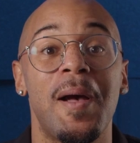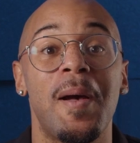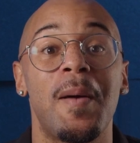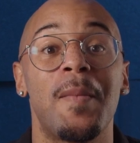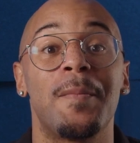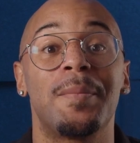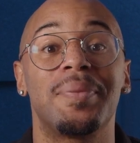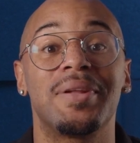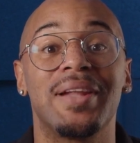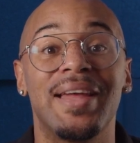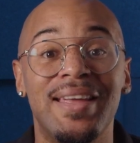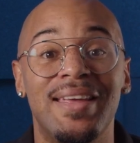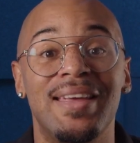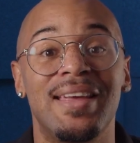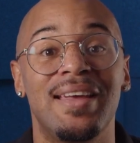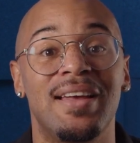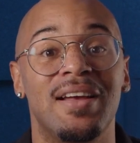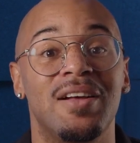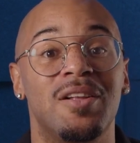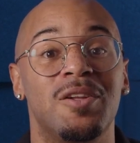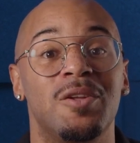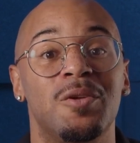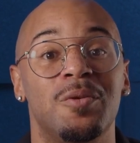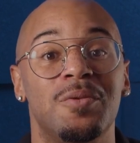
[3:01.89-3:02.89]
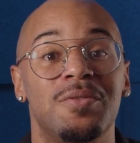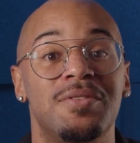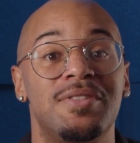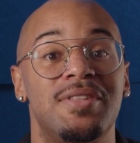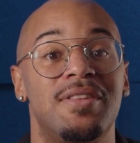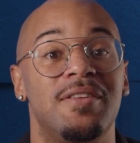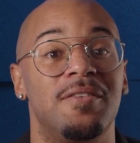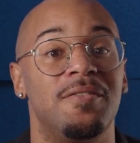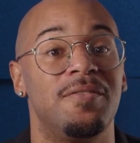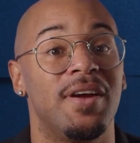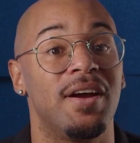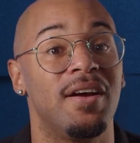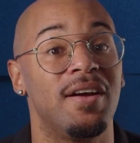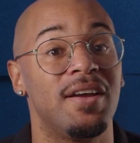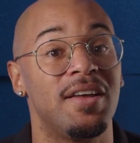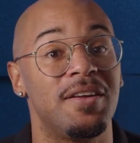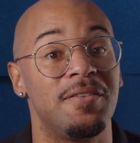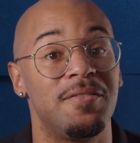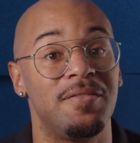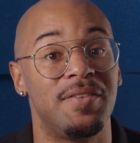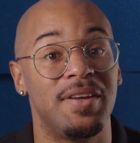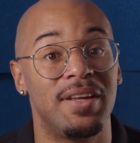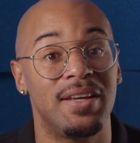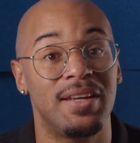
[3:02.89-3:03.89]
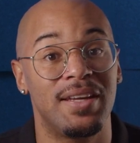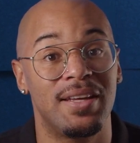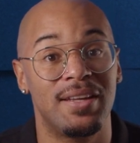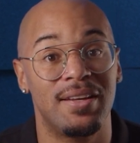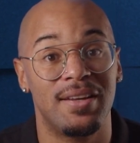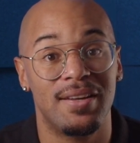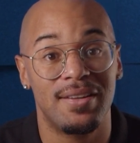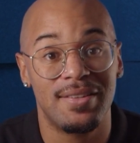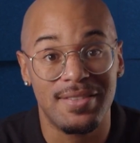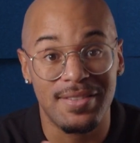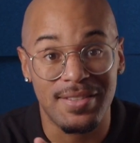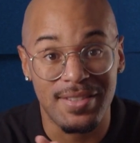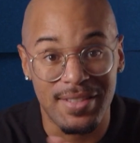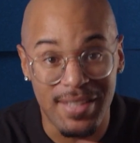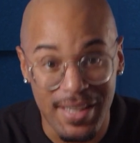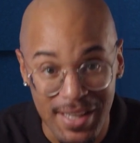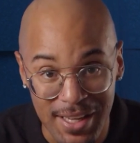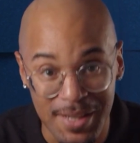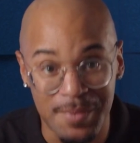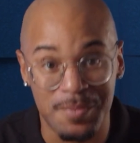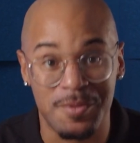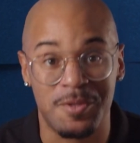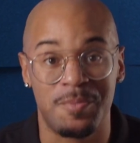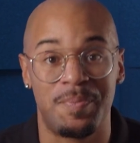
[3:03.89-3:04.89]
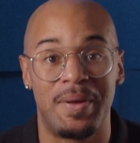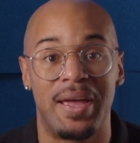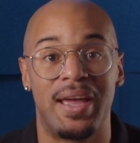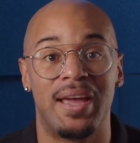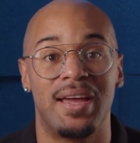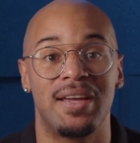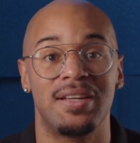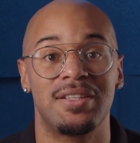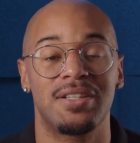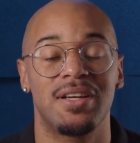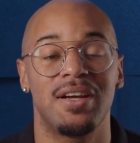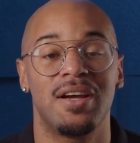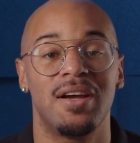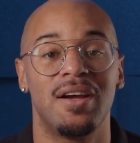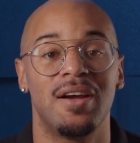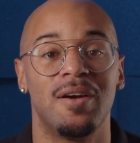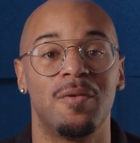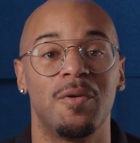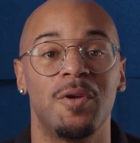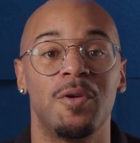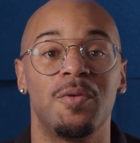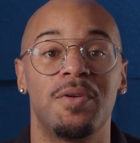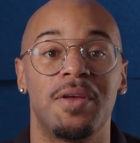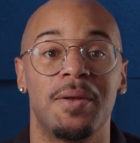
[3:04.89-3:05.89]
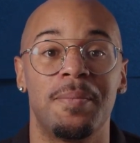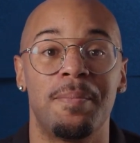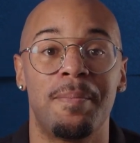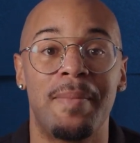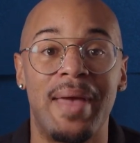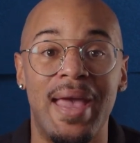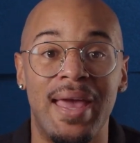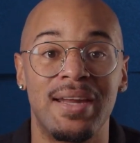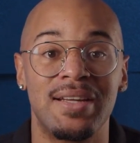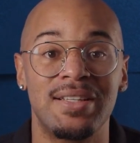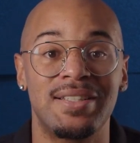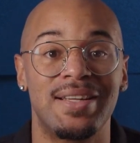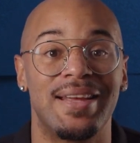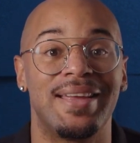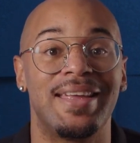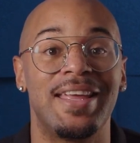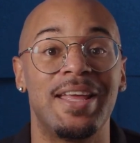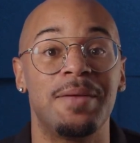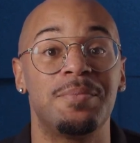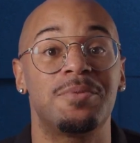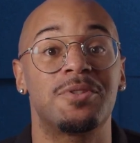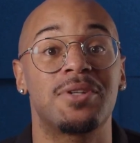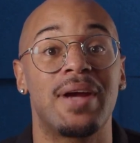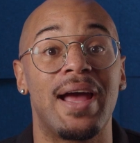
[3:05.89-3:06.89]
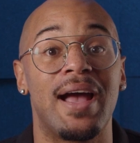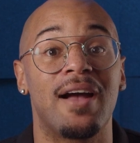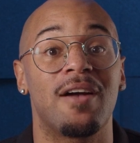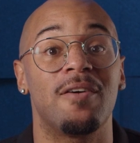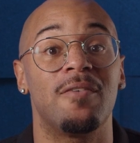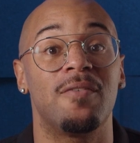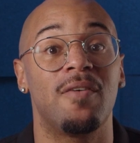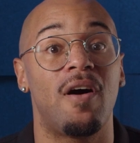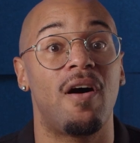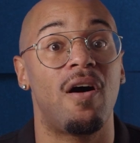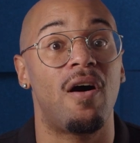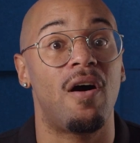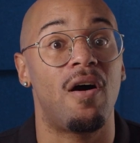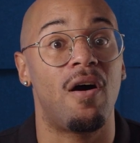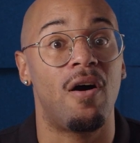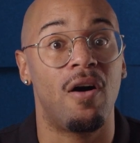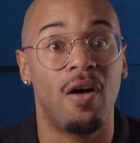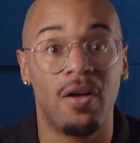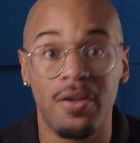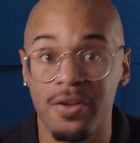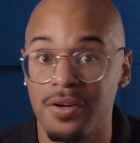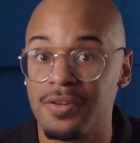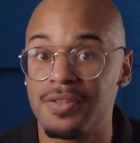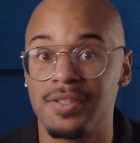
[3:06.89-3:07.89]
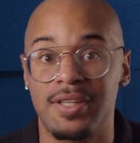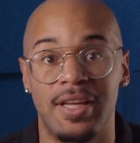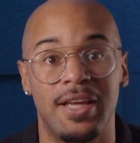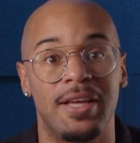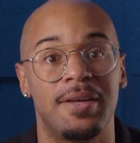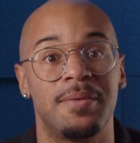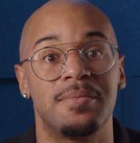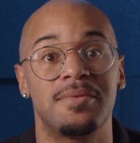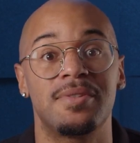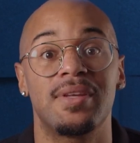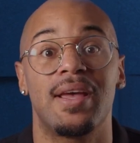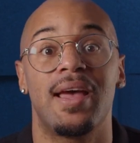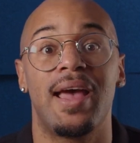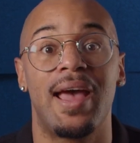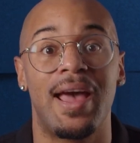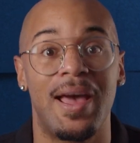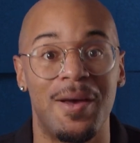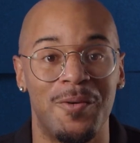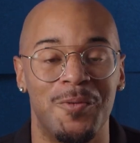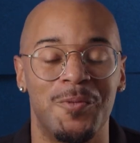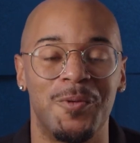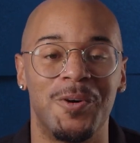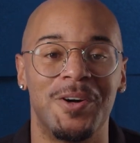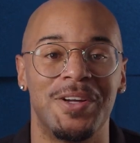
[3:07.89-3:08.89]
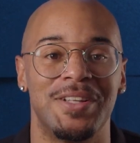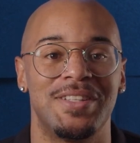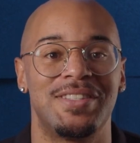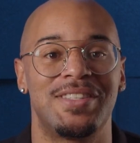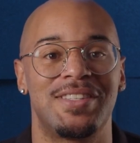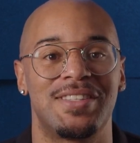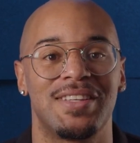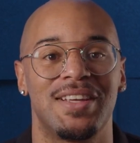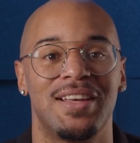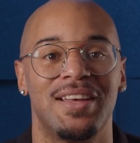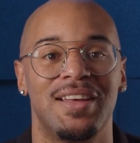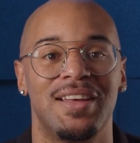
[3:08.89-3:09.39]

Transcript: Plaky includes the very convenient Teams page, where you can manage and keep track of all your teams at once.